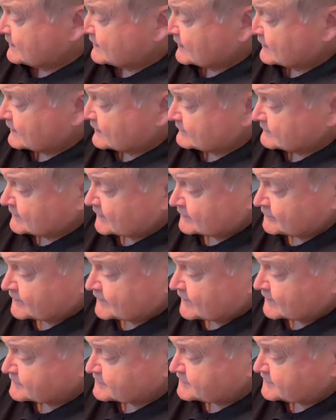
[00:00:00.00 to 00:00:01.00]
I'll go
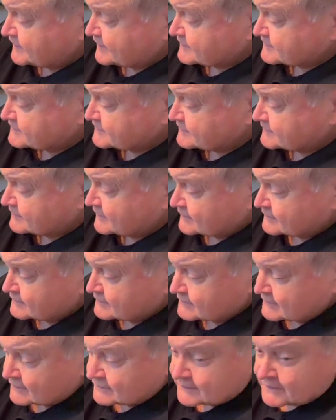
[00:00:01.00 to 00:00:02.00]
downstairs
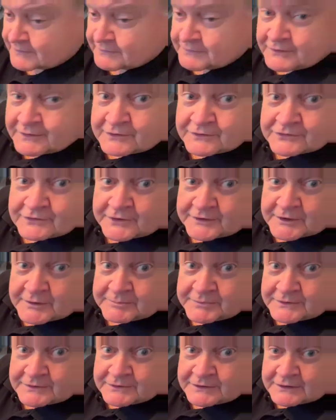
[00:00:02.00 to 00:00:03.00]
and get things set up
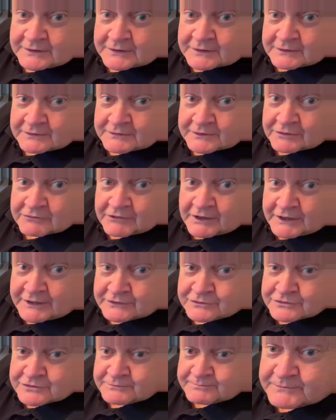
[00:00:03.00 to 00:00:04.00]
in the
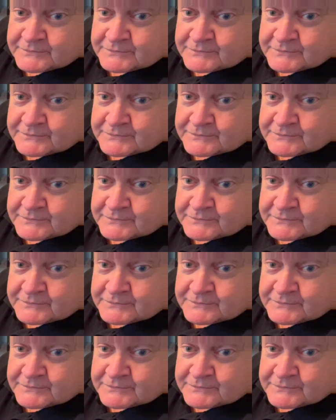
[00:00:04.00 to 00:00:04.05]
garage